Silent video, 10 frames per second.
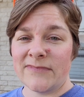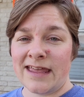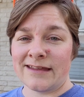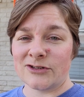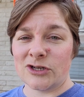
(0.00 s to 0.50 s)

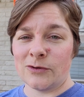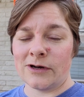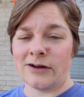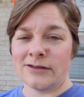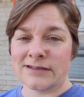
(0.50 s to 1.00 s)
and then I'll show you
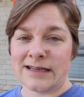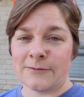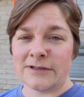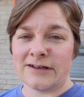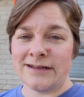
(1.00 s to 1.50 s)
what it all looks like
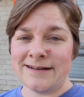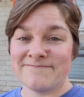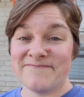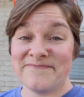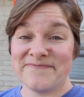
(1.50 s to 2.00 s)
when it's all done.
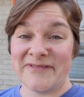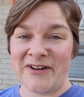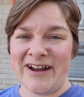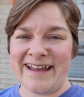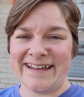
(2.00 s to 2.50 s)

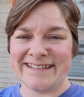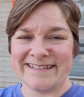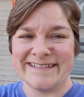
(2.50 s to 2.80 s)
All right, guys.